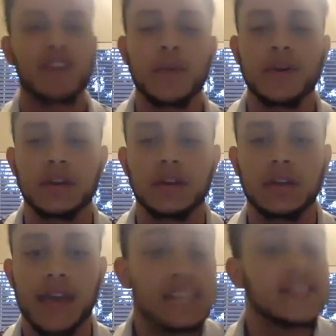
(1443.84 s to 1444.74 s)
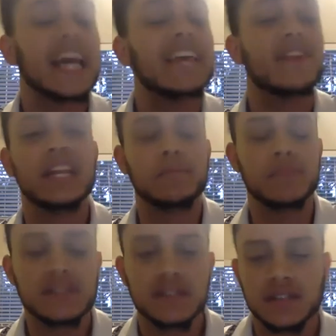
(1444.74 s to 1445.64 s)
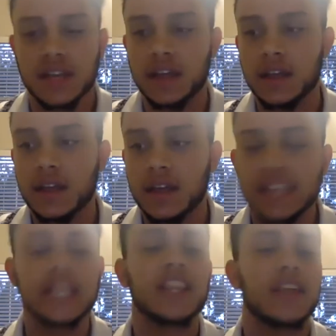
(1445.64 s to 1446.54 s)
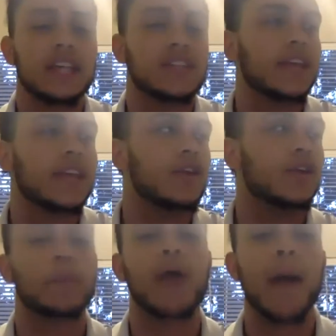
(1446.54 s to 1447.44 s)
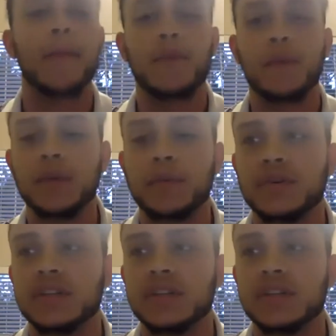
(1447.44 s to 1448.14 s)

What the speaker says: with it. And he's not even in the business yet. He said, the problem with people is,